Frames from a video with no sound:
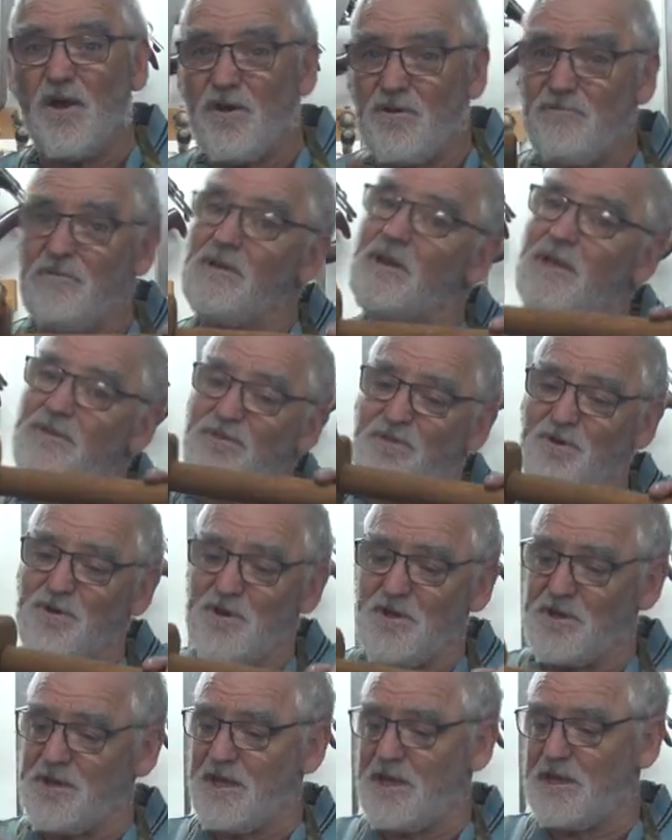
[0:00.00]
I really thought
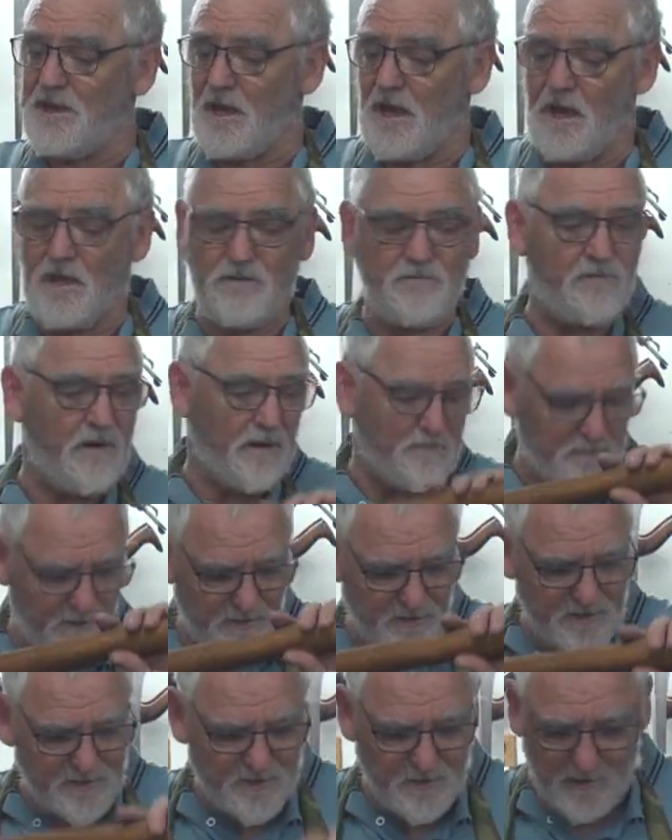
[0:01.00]
I'd hit a home run
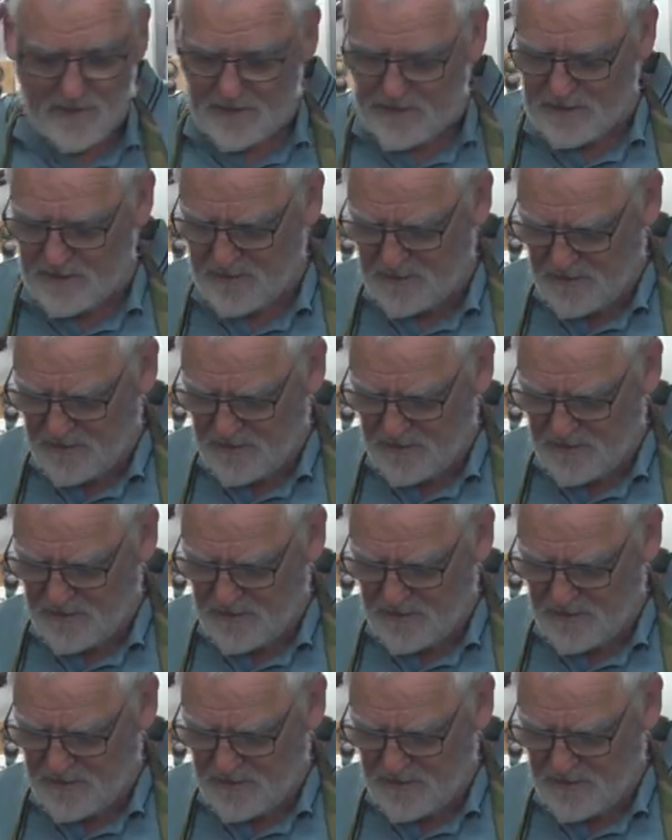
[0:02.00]
with this one.